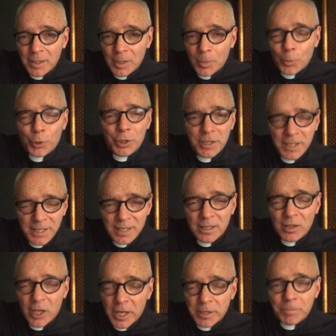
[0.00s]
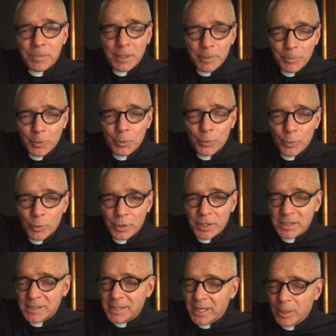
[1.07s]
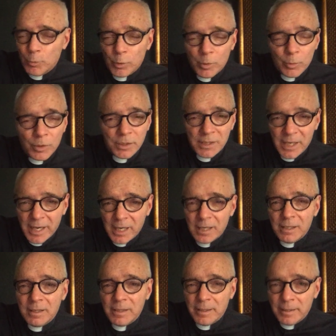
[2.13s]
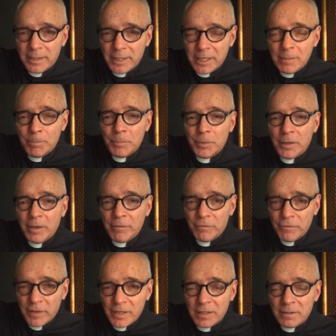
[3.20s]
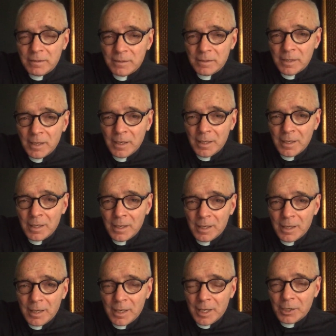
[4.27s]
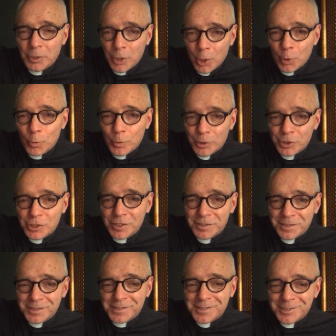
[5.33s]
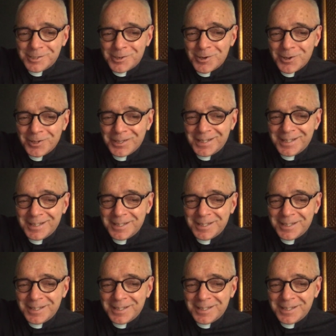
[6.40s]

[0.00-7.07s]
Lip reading: We're going to need a lot of people who are going to say, we will take the leap of faith and go where Jesus is calling.